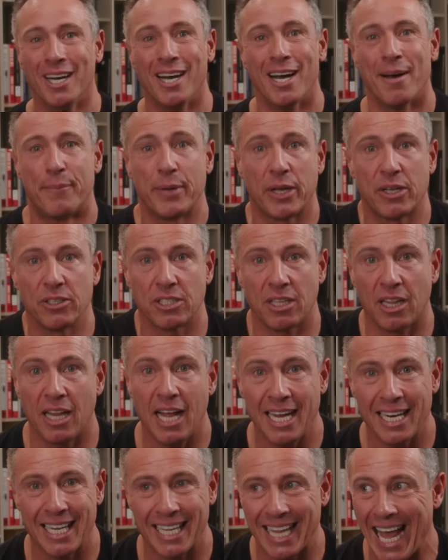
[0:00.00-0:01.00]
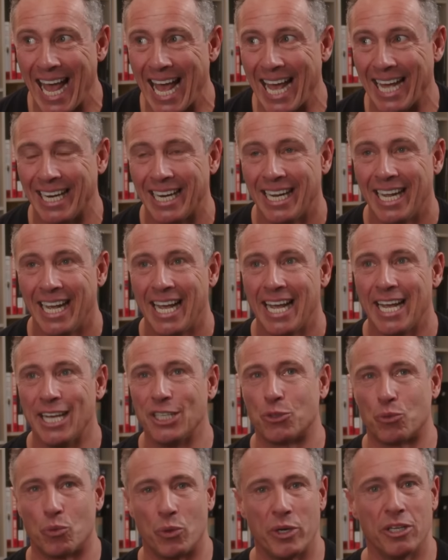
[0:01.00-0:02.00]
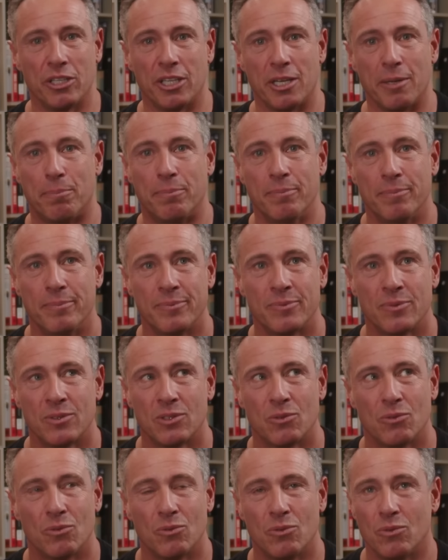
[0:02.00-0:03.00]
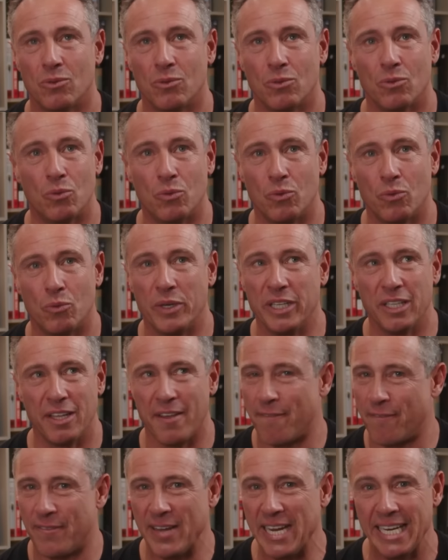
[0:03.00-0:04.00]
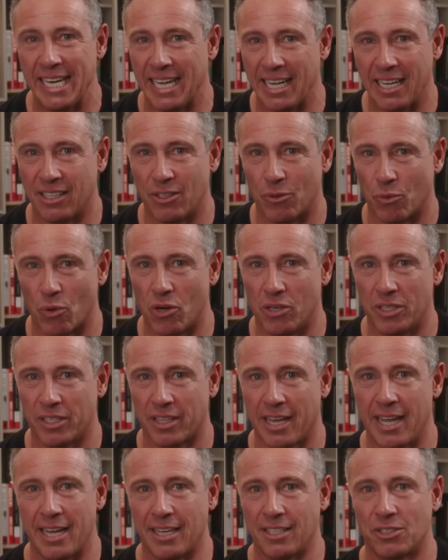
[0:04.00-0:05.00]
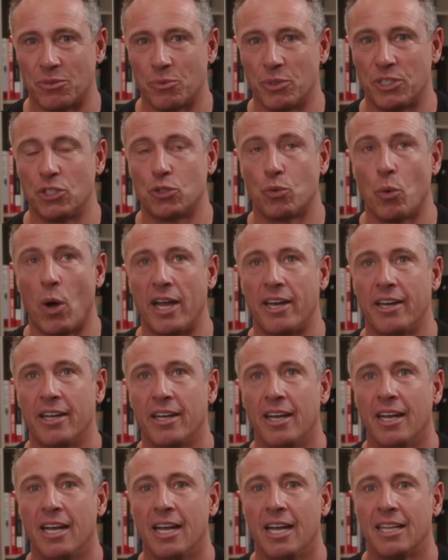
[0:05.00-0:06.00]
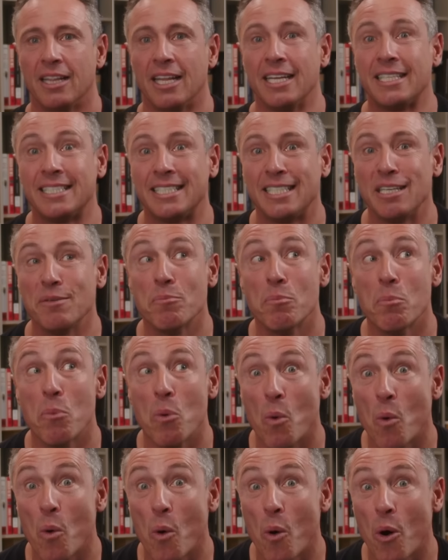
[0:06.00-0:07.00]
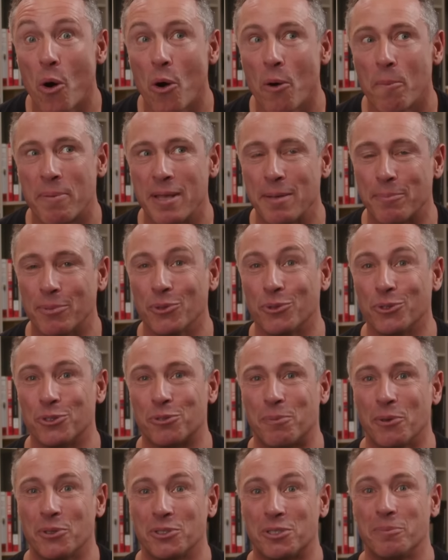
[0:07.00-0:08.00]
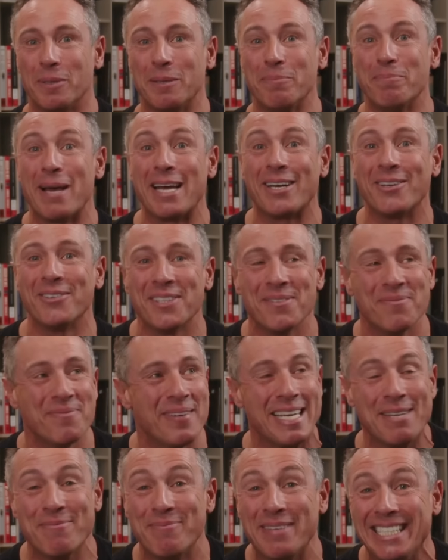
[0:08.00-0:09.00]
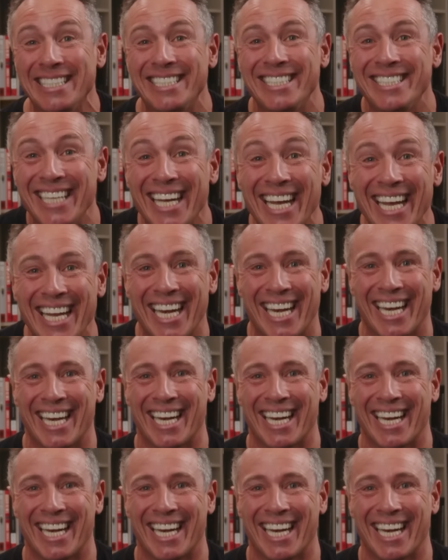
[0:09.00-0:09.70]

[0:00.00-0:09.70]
Because a lot of that is really, really feeding the wrong things, which is what? Let's see more people who's supposed to be better than me be shit.